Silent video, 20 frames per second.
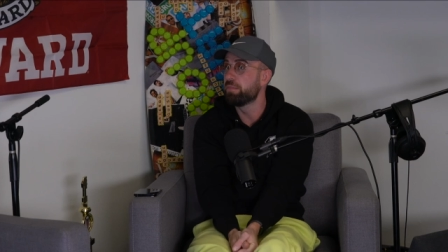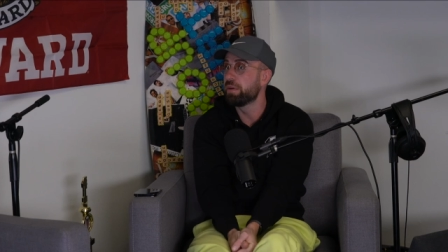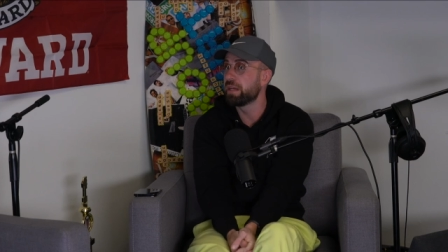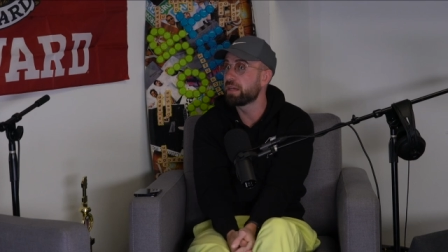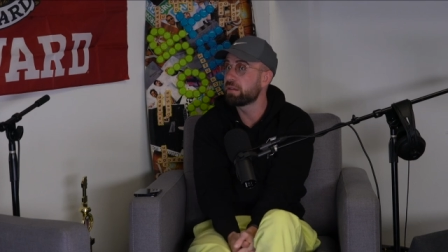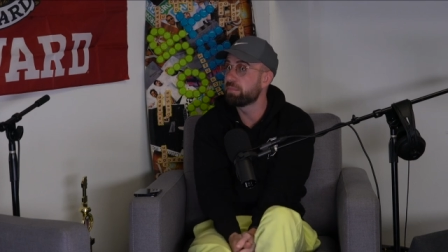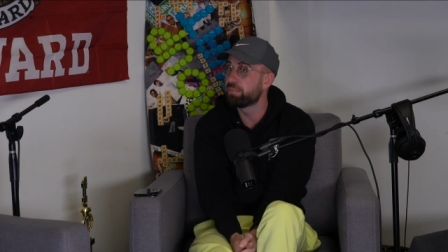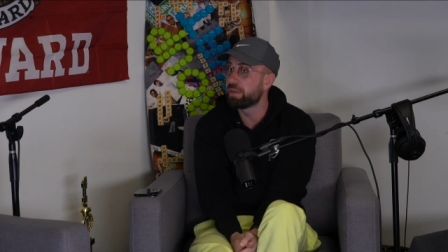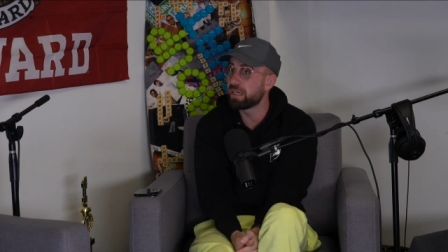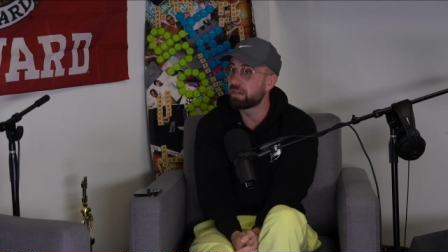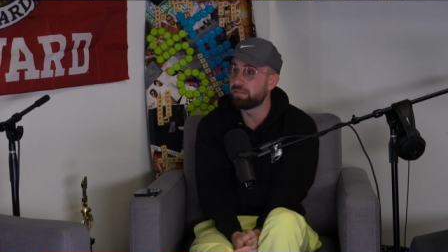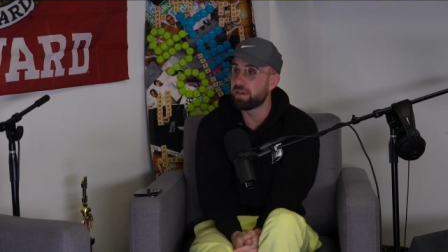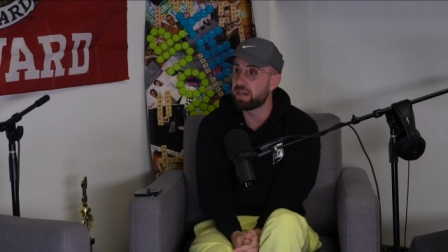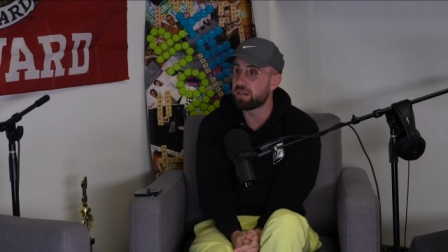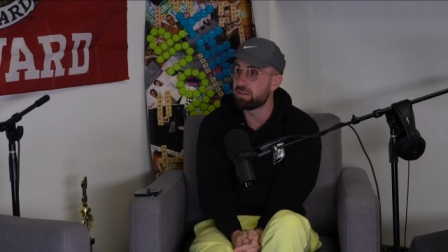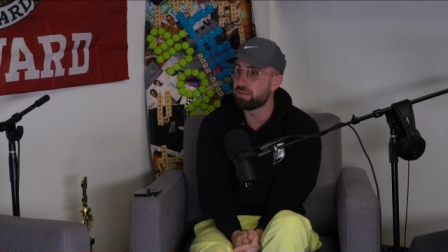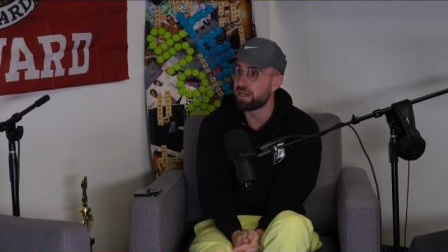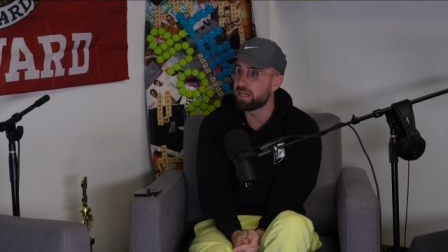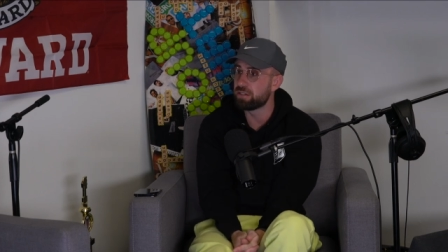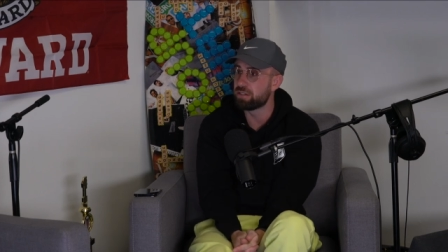big, big
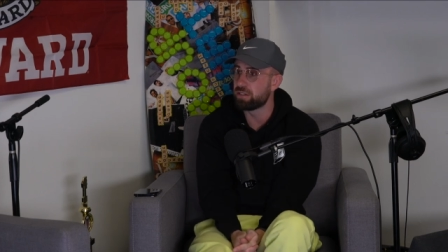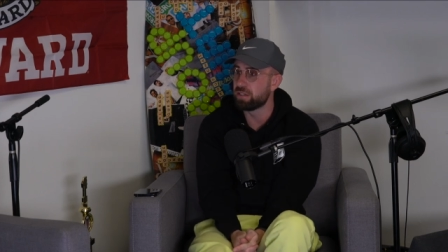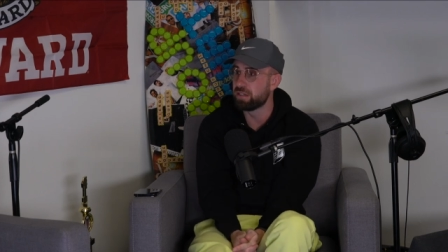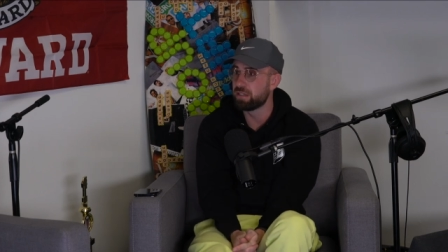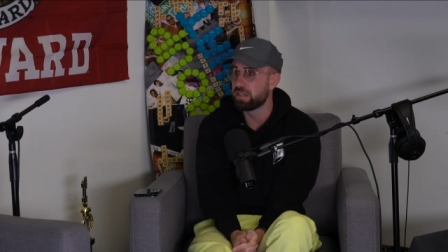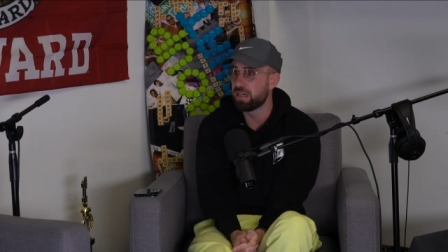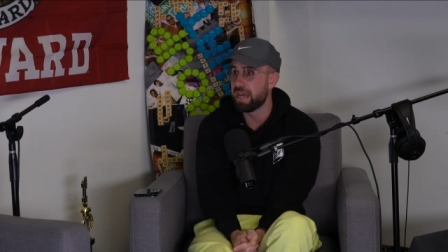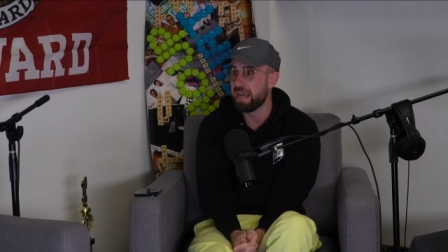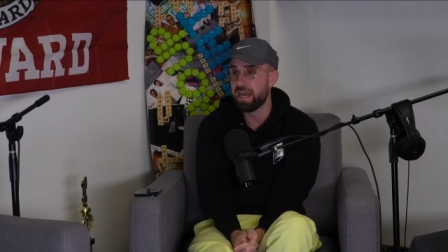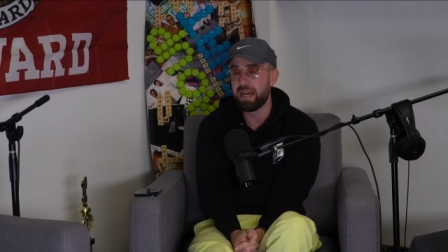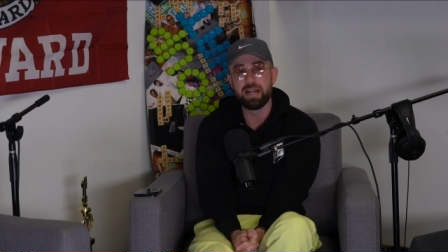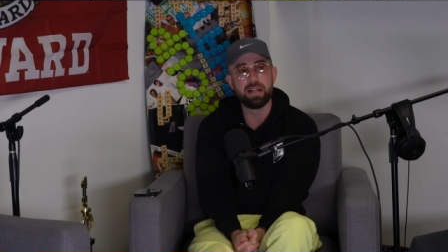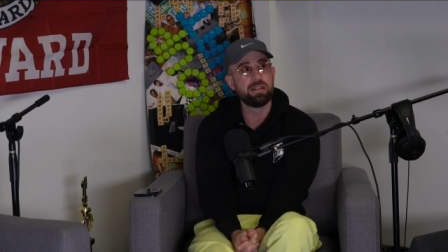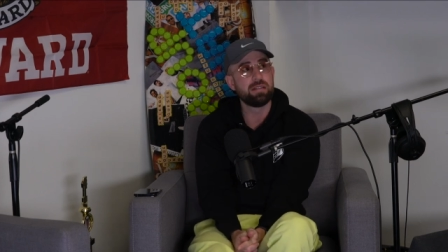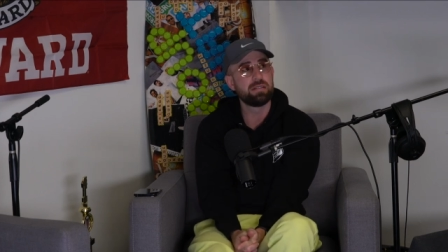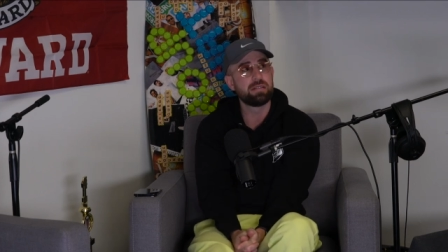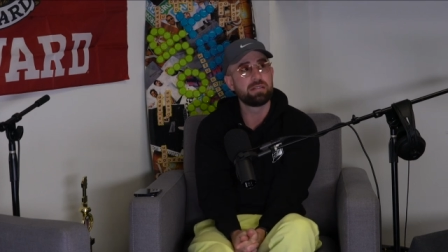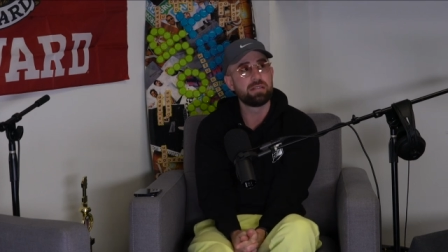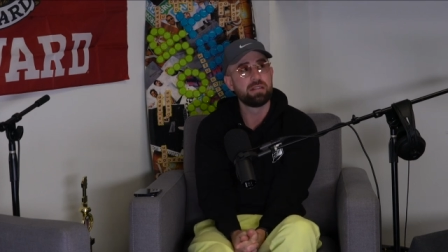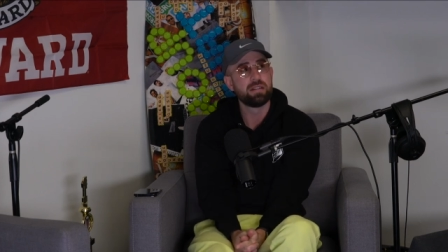valuation,
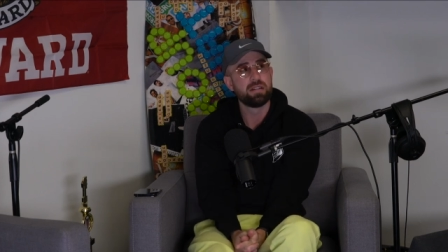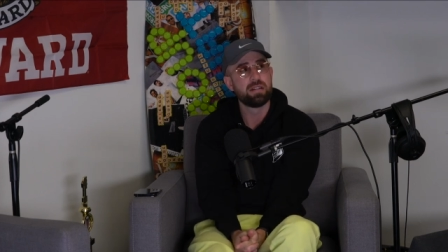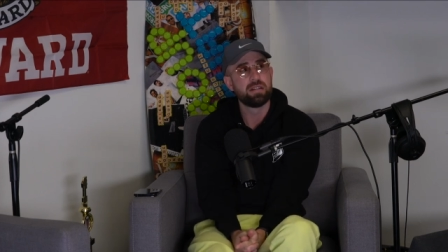and